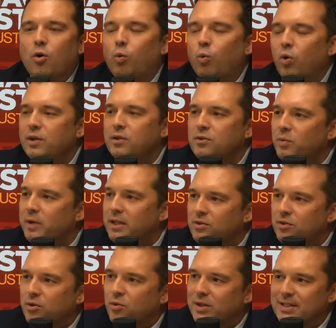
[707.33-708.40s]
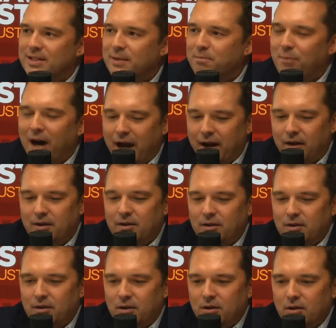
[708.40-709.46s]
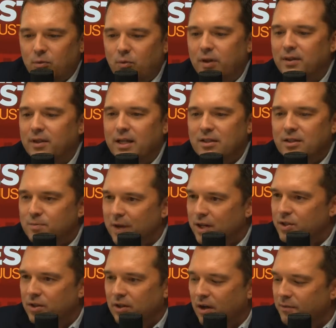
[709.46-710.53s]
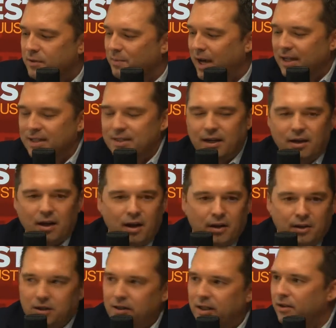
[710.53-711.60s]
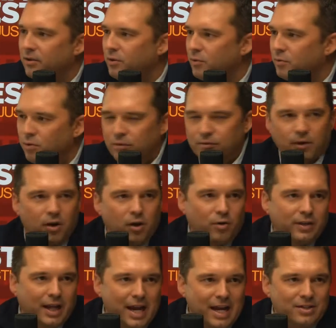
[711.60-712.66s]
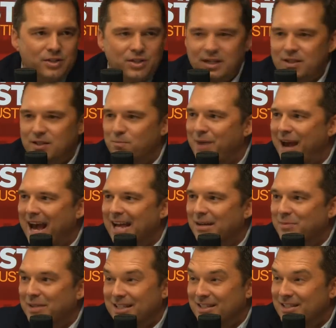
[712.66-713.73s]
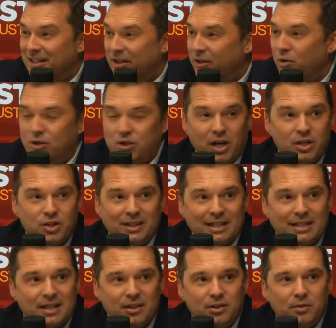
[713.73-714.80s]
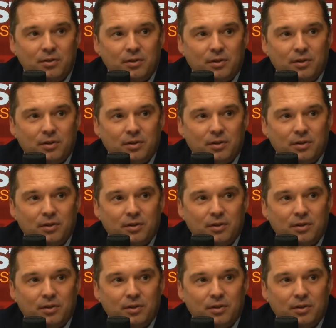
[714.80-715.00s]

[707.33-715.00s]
What do we do as the buyer when the inspection comes back saying, oh, you need a new roof, or oh, the AC is bad? I mean, does the negotiation continue?